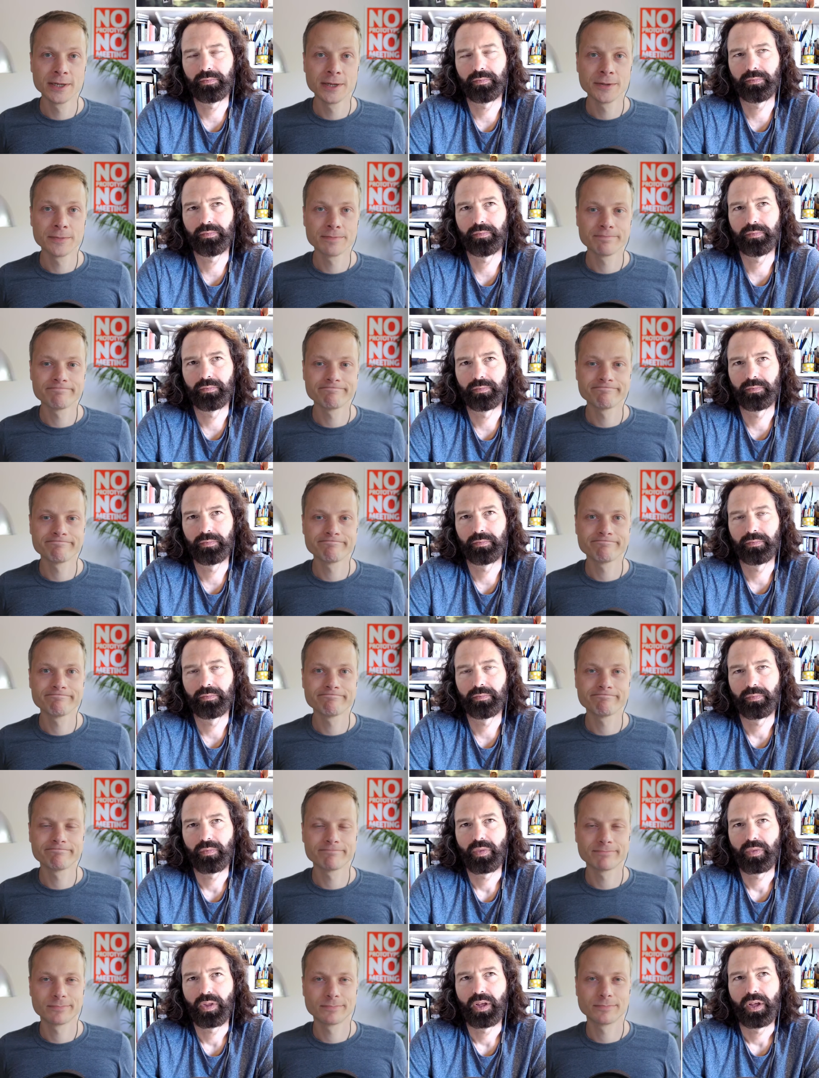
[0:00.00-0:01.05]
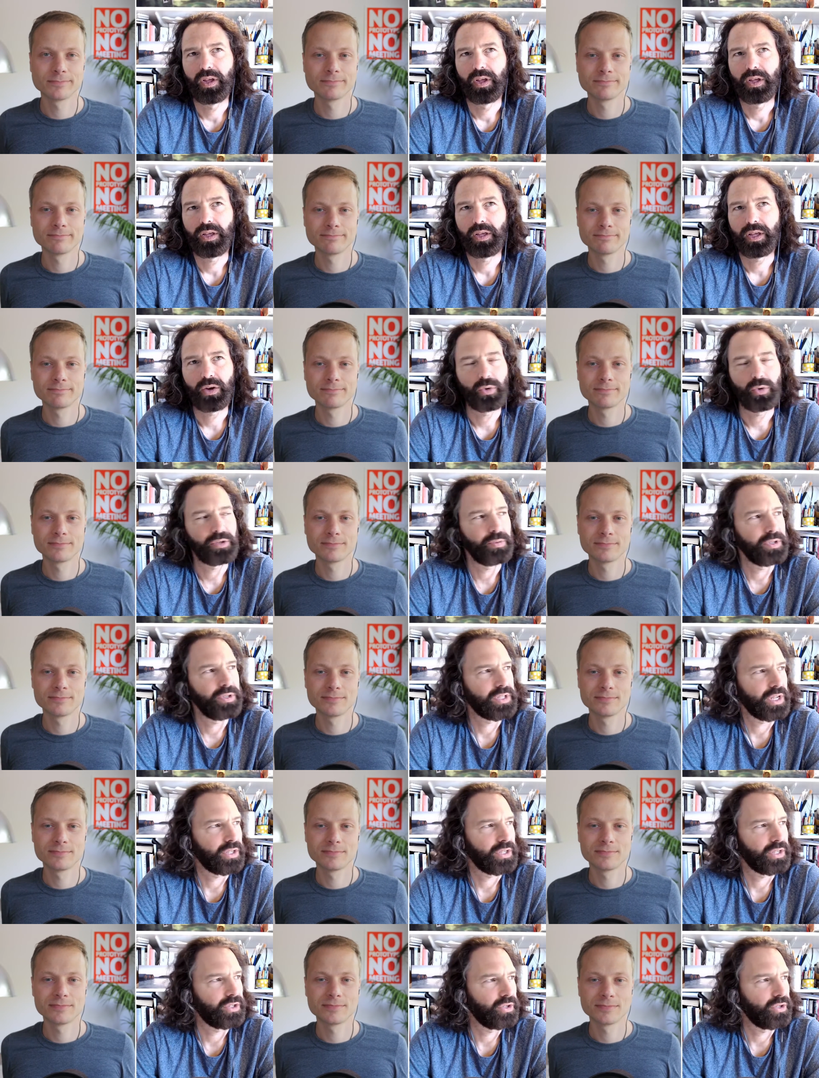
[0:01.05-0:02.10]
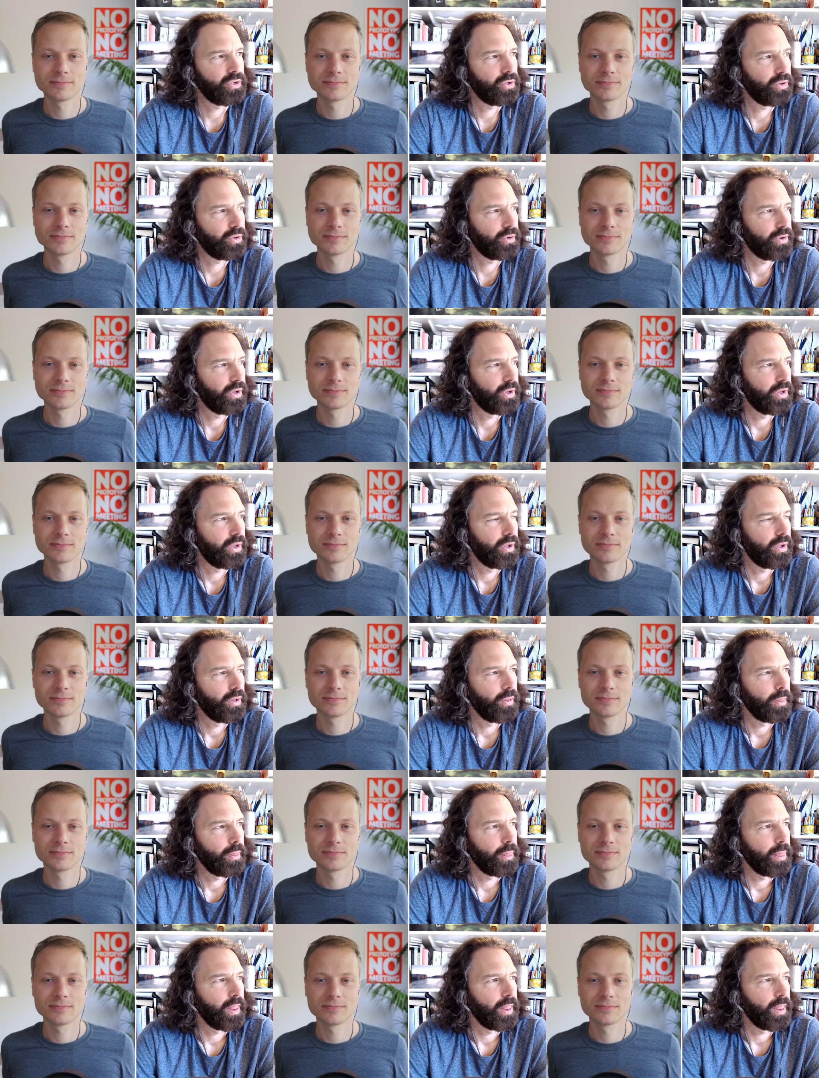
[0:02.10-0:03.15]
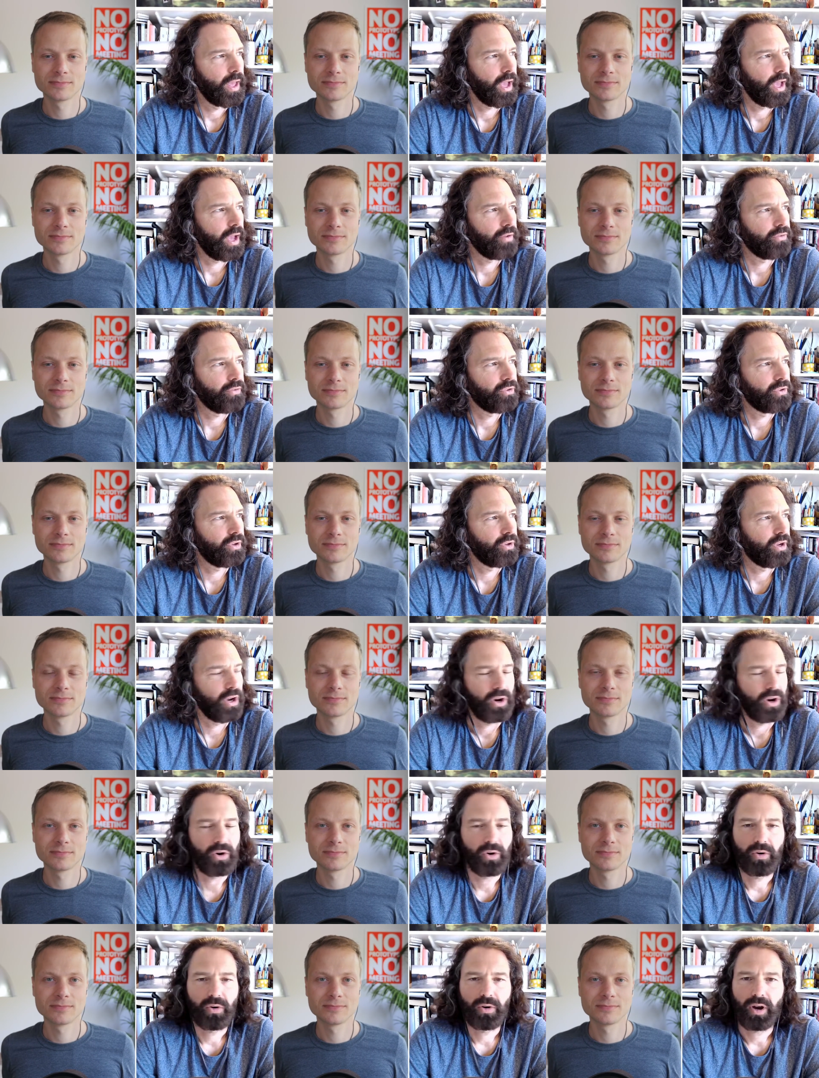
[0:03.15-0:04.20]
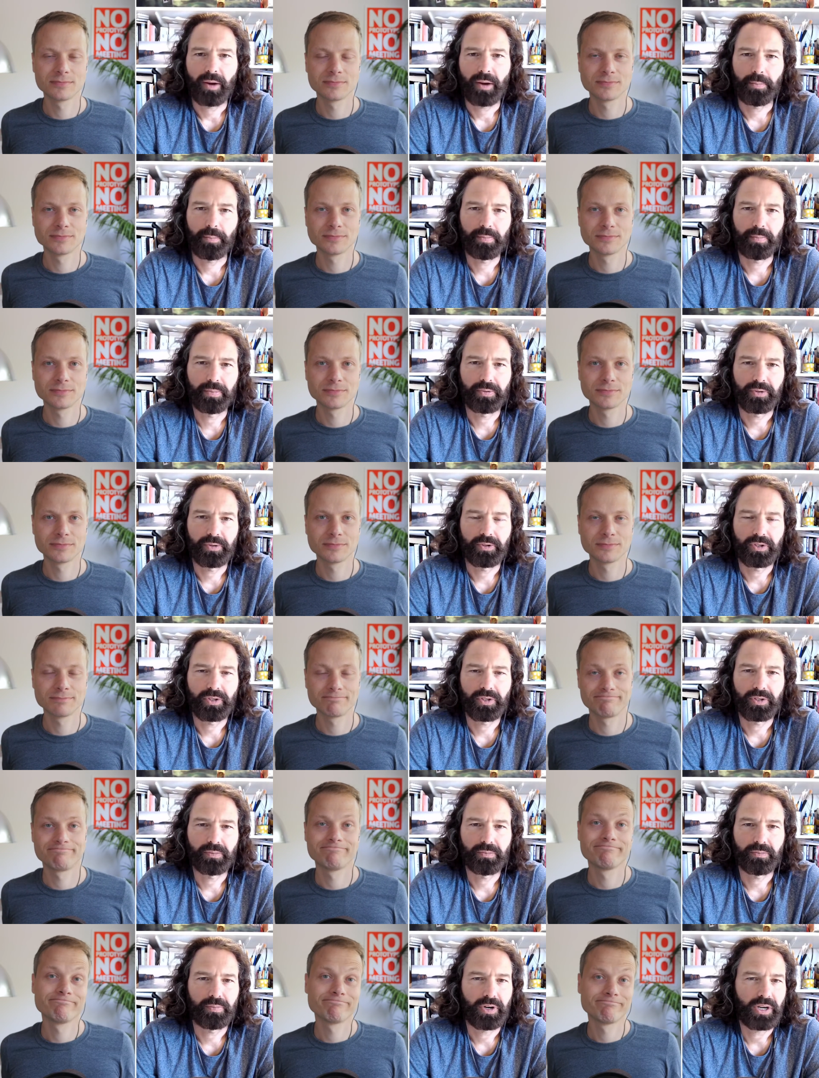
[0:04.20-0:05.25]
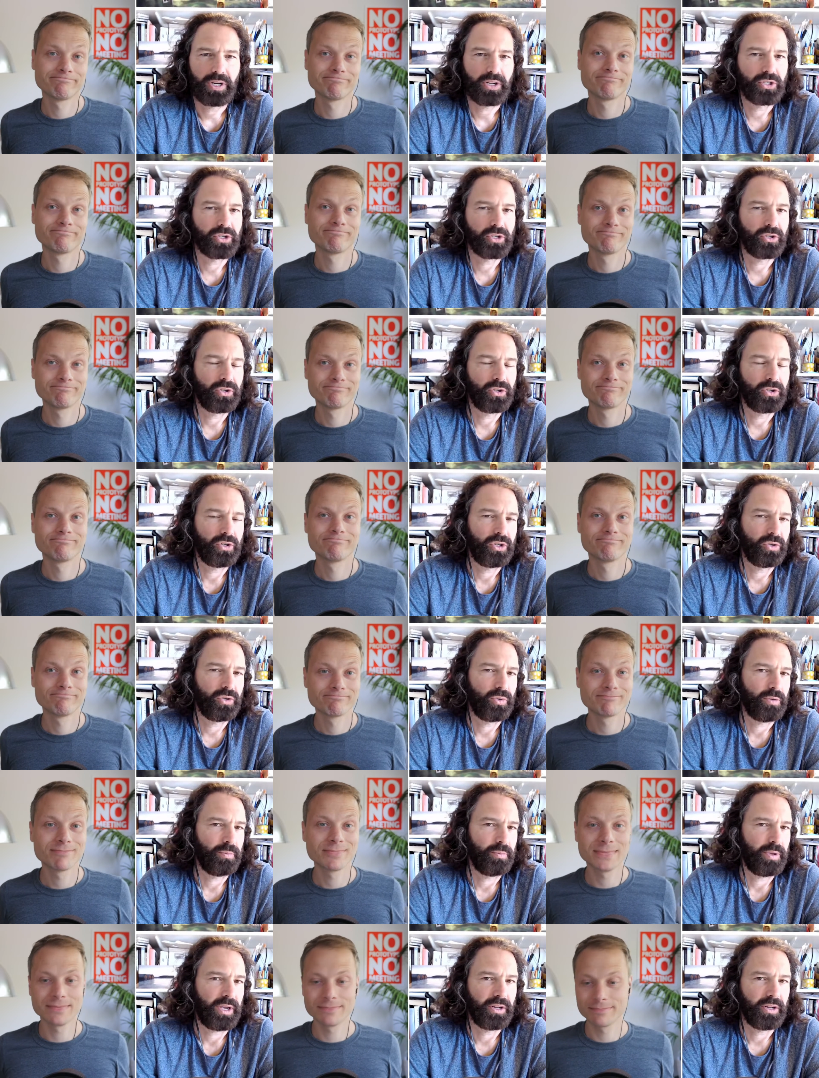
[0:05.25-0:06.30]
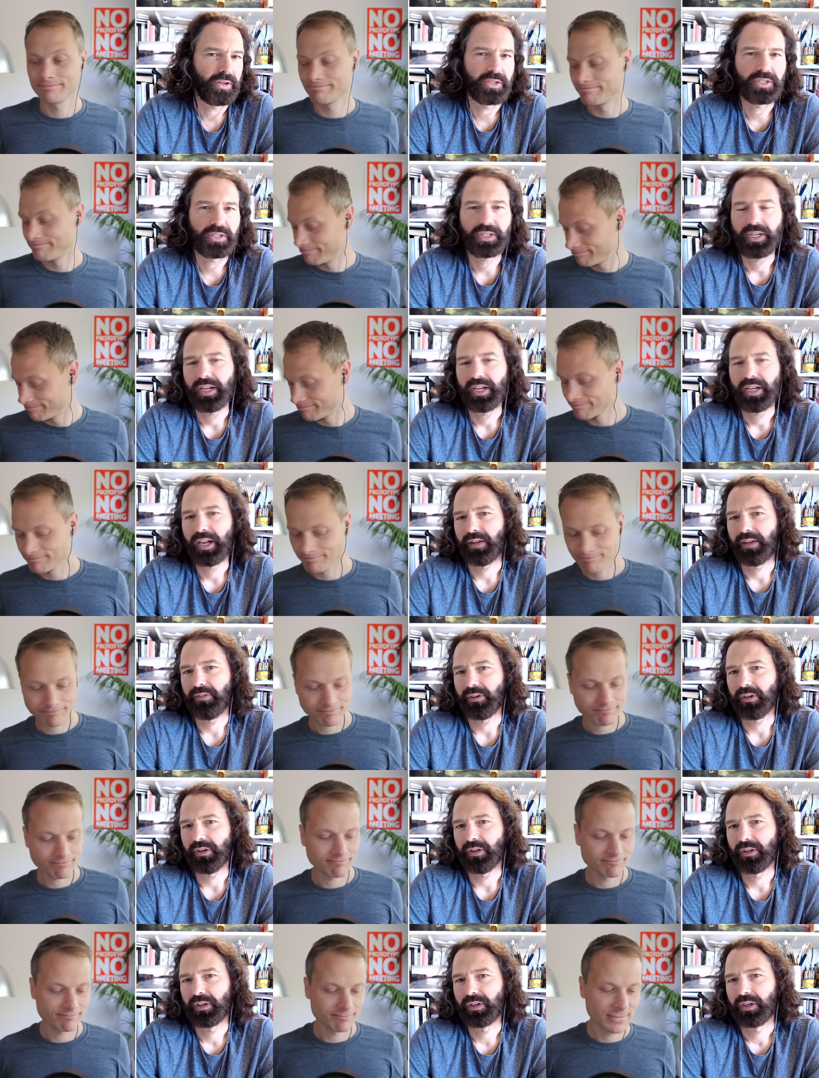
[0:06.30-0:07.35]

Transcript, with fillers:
Speaker 1: mm. Yeah, which means that you have to go up pretty soon. You will be on a C level.